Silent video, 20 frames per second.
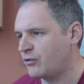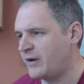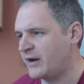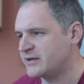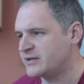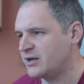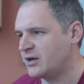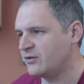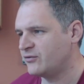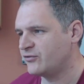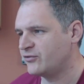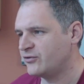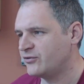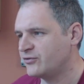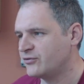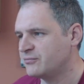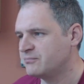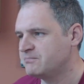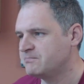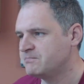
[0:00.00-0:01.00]
answers.
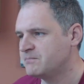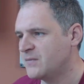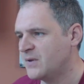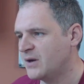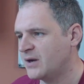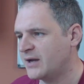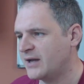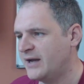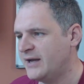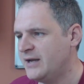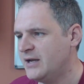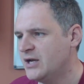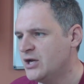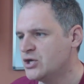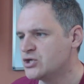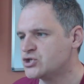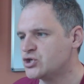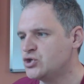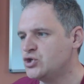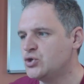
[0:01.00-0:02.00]
Okay,
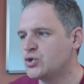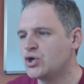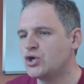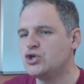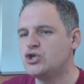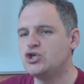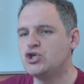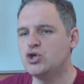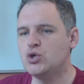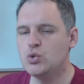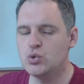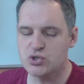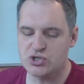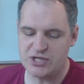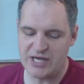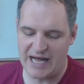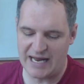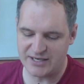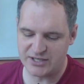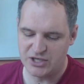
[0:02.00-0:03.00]
so you can use
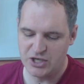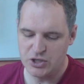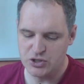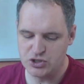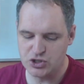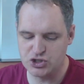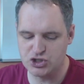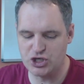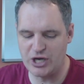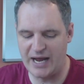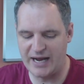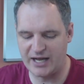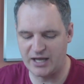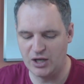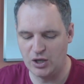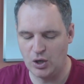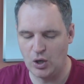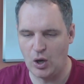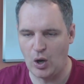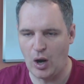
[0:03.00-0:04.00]
that to check
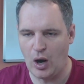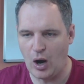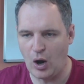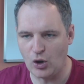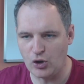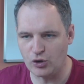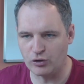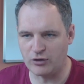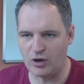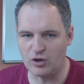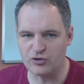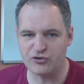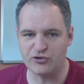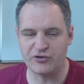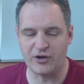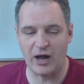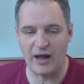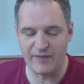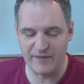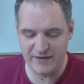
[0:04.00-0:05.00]
your answers
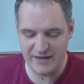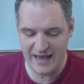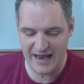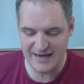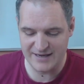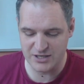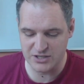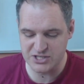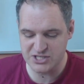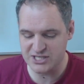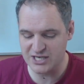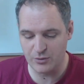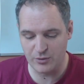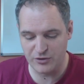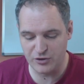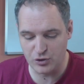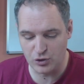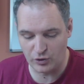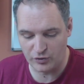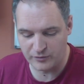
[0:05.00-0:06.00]
at the end and see whether
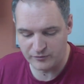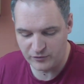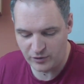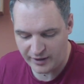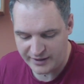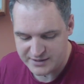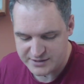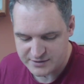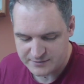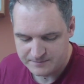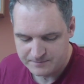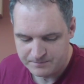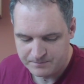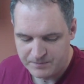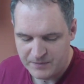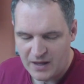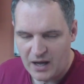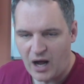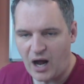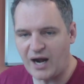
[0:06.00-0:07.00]
you got them right.
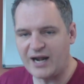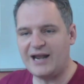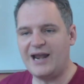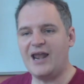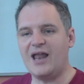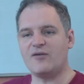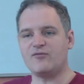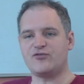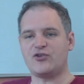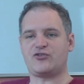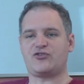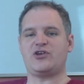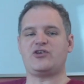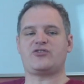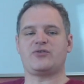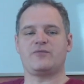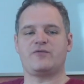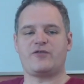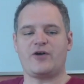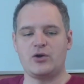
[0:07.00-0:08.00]
I'd love to see
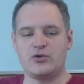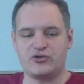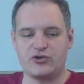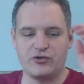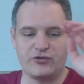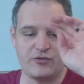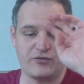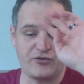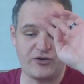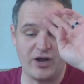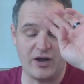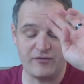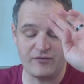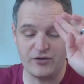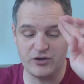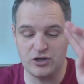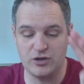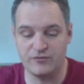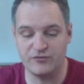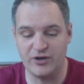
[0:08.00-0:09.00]
some photos of stuff that
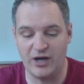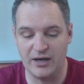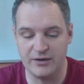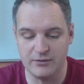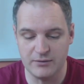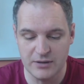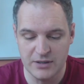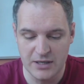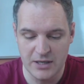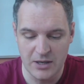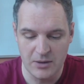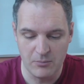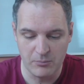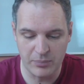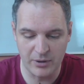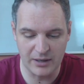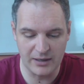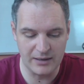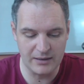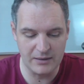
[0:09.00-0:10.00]
you've done,
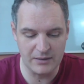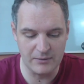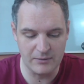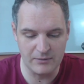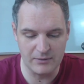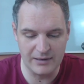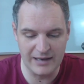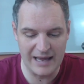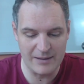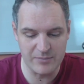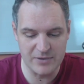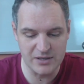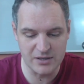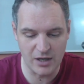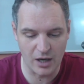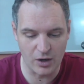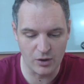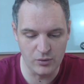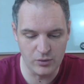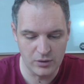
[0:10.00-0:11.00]
but let me
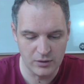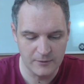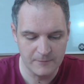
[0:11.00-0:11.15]
know